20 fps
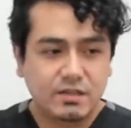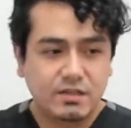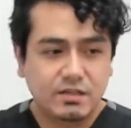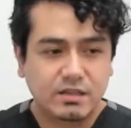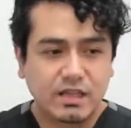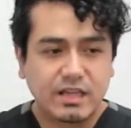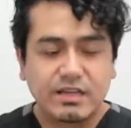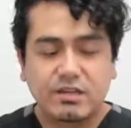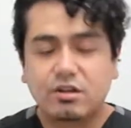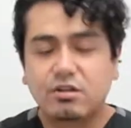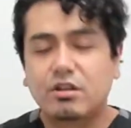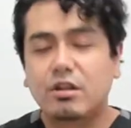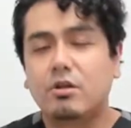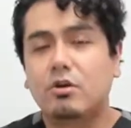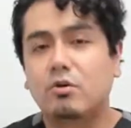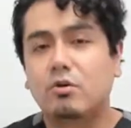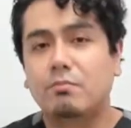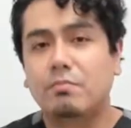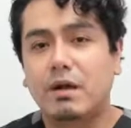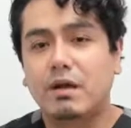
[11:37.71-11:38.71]
laid under
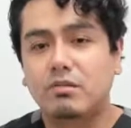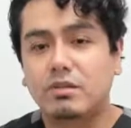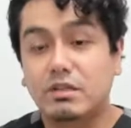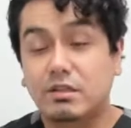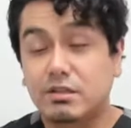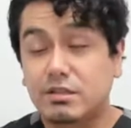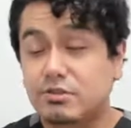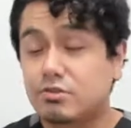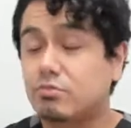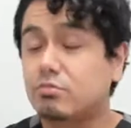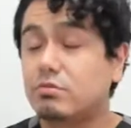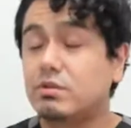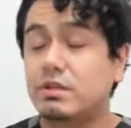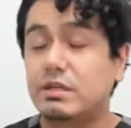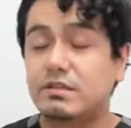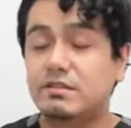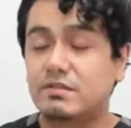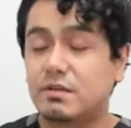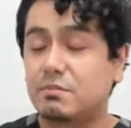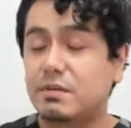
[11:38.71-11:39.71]
their belly, literally
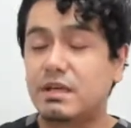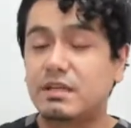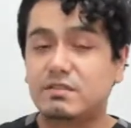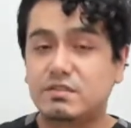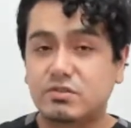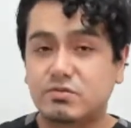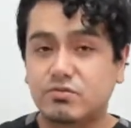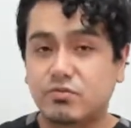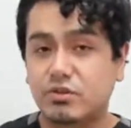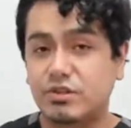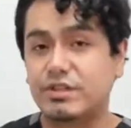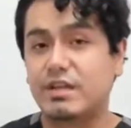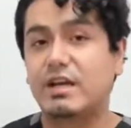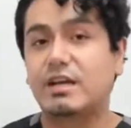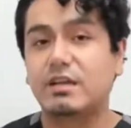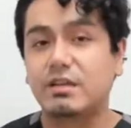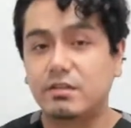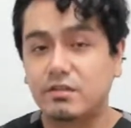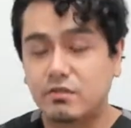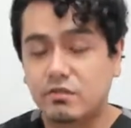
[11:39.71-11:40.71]
in some cases for
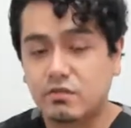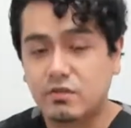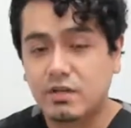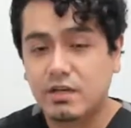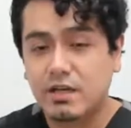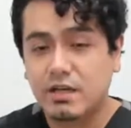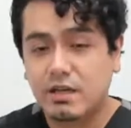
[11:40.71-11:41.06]
decades.